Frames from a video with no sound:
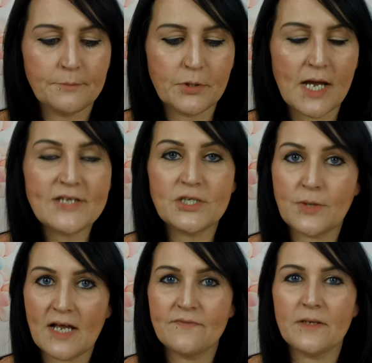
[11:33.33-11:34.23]
But I do
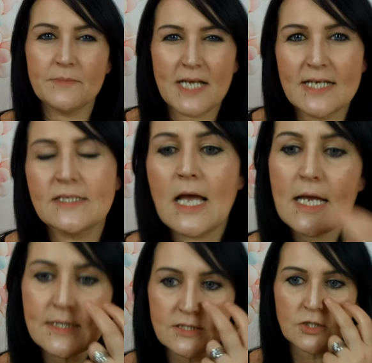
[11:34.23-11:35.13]
have them days,
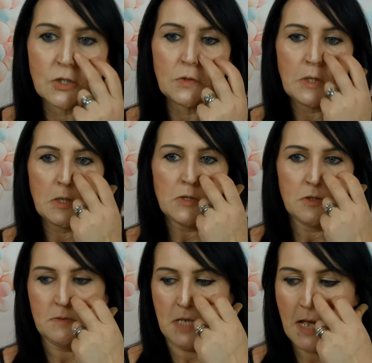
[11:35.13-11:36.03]
guys, so
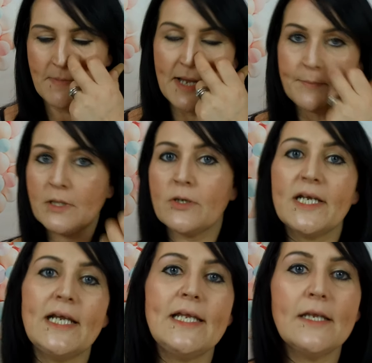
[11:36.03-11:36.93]
I may be
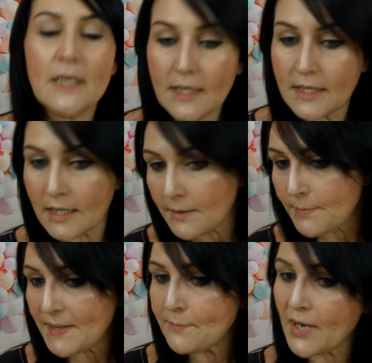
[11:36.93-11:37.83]
looking a
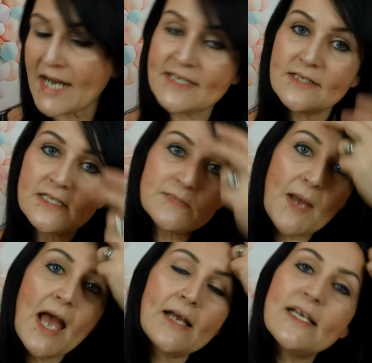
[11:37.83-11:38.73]
bit bright and
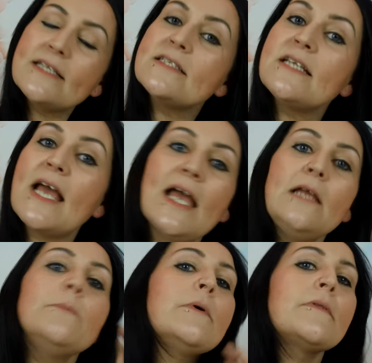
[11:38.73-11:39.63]
sparky
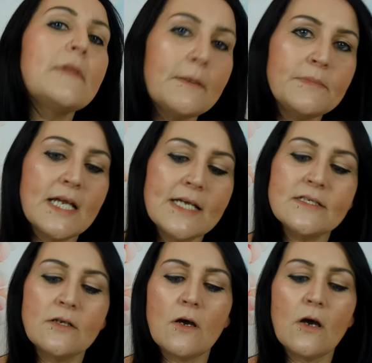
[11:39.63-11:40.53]
today, but them days
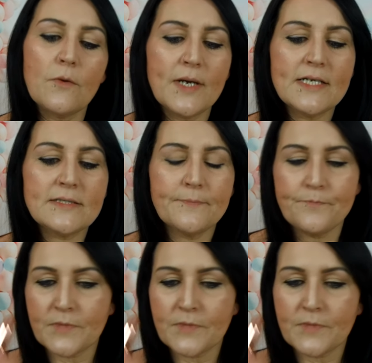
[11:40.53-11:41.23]
are not always.